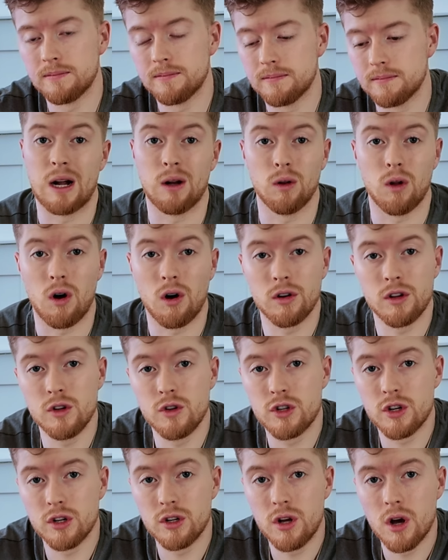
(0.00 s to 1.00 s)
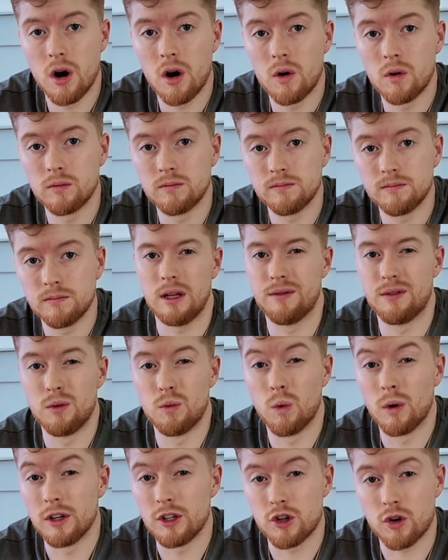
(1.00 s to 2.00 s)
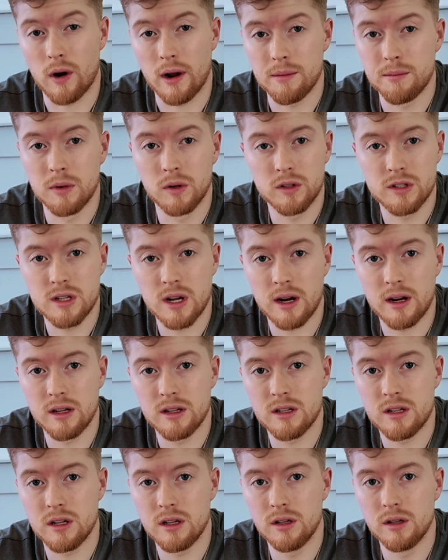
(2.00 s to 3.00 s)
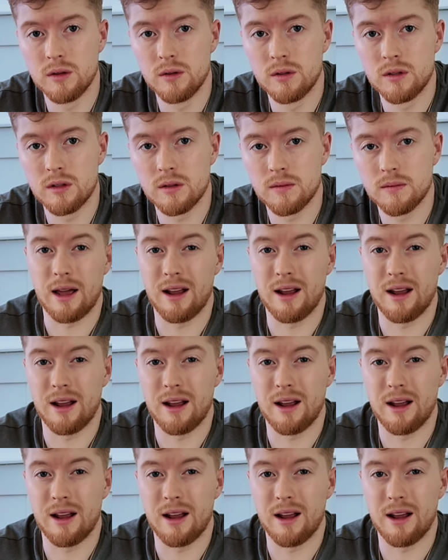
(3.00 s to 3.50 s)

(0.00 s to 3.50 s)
how long you should go, even what treadmill settings to use,